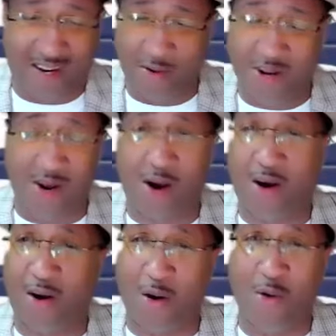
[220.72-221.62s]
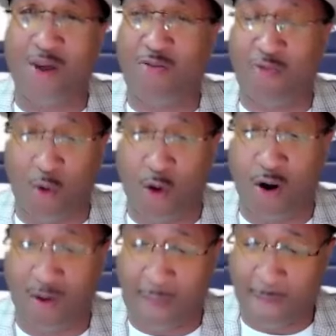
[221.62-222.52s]
here we are,
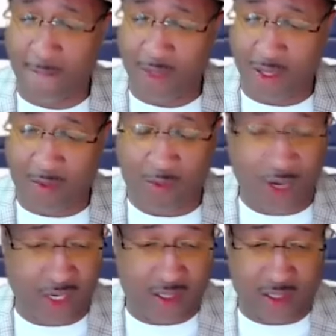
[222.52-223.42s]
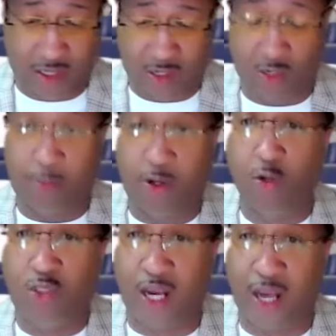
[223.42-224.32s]
0-4, with the
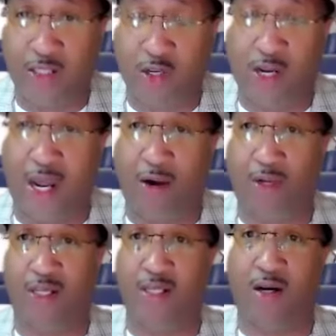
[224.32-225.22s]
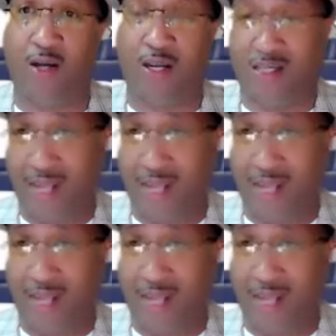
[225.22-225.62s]
Blue Jays are now in